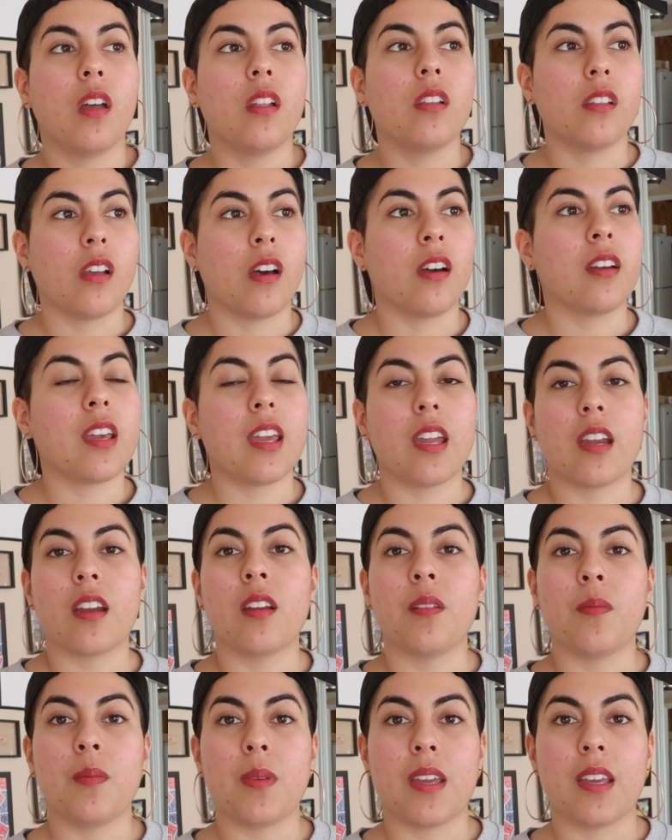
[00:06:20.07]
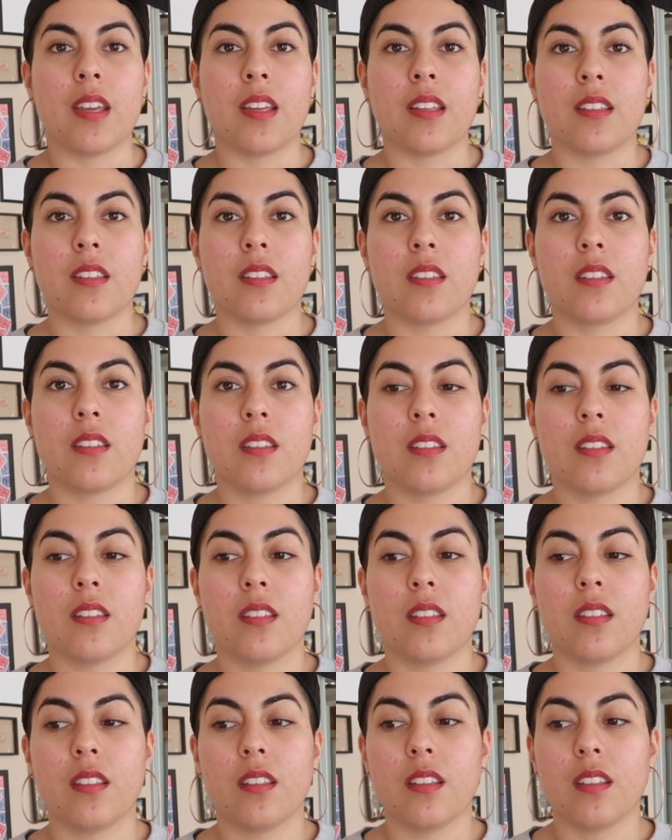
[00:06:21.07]
long hair means
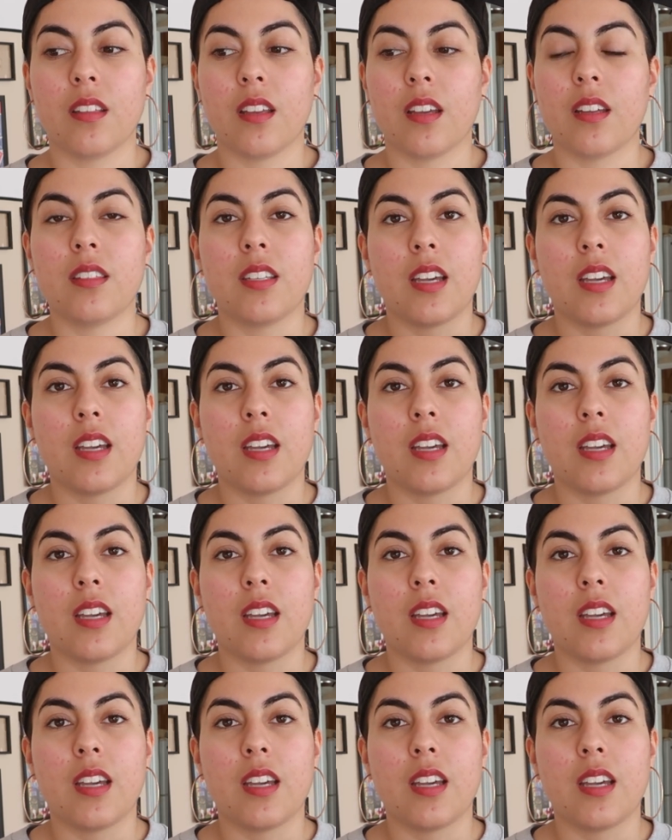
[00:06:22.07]
a